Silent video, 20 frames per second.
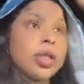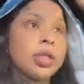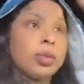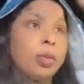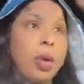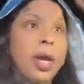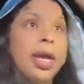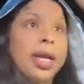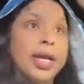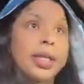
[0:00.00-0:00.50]

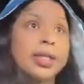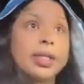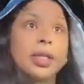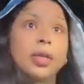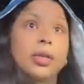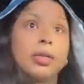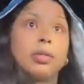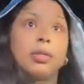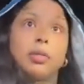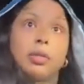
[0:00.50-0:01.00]
Just waiting
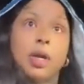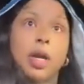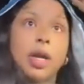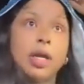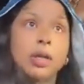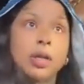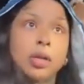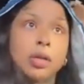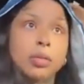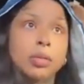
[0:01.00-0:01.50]
till,
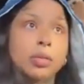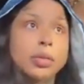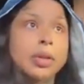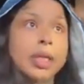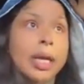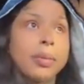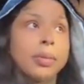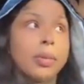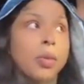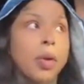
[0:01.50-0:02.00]
I don't know, it was
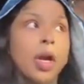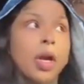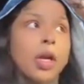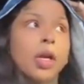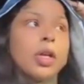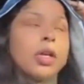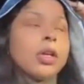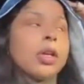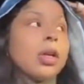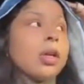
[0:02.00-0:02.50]
time to
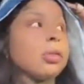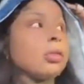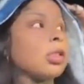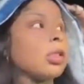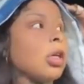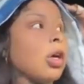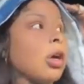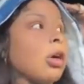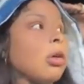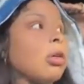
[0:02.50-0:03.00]
work, you know?
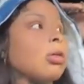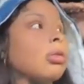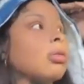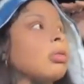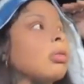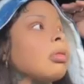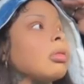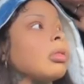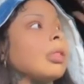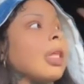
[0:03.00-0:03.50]

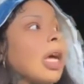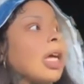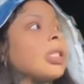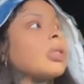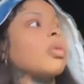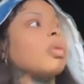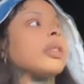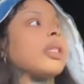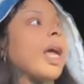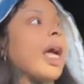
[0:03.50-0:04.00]
So
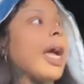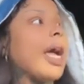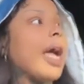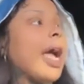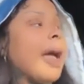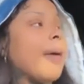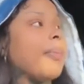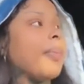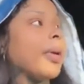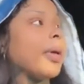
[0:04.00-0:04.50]
that's what that
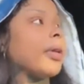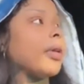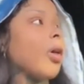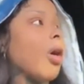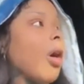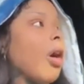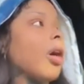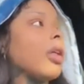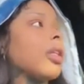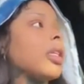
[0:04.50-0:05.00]
happened.
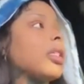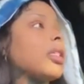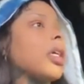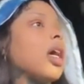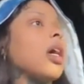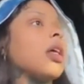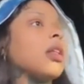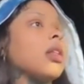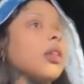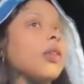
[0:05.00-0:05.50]
All this
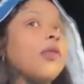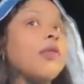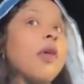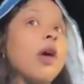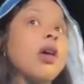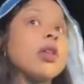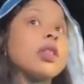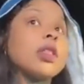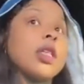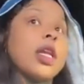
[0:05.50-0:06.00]
other
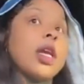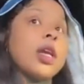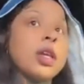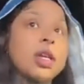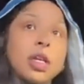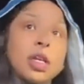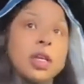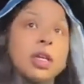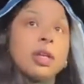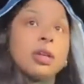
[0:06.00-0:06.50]
false
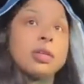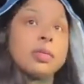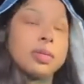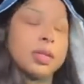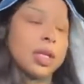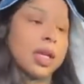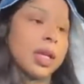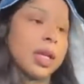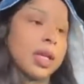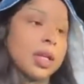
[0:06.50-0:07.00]
narrative
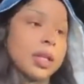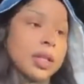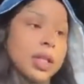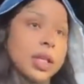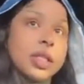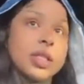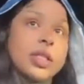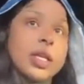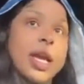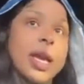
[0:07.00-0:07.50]
saying
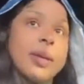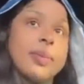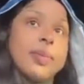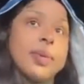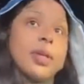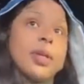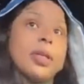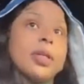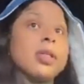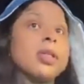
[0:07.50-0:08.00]
this
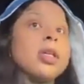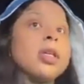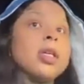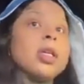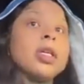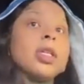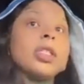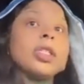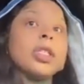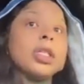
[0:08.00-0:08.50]
happened,
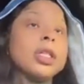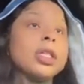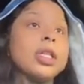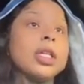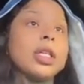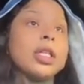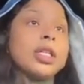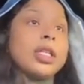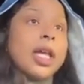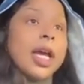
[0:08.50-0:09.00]
she
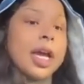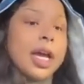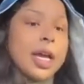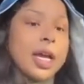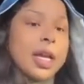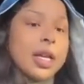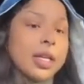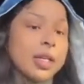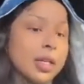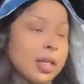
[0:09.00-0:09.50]
did
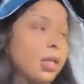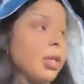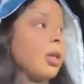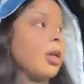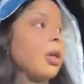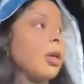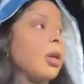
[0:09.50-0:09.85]
that.